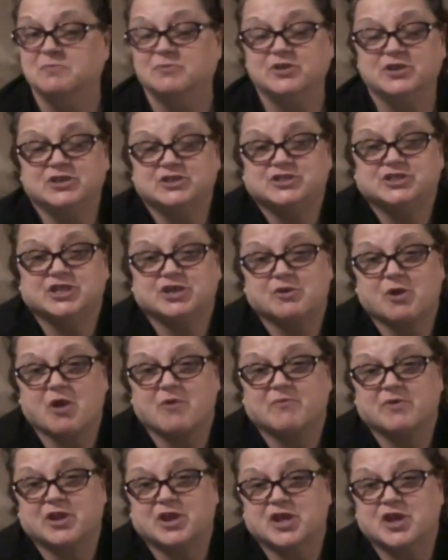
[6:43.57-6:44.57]
Please share
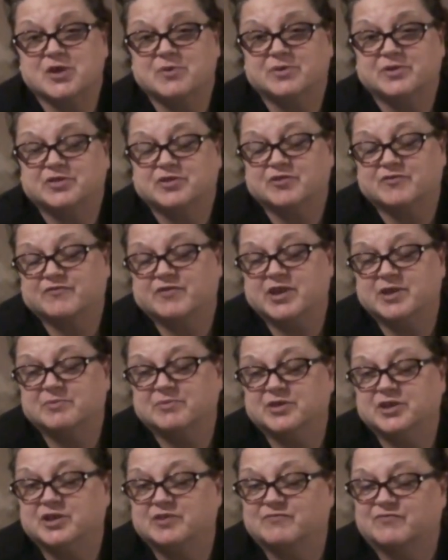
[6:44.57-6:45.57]
our video with your
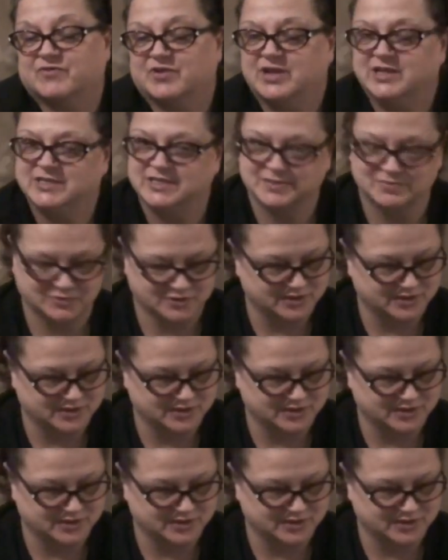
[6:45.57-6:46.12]
family and friends.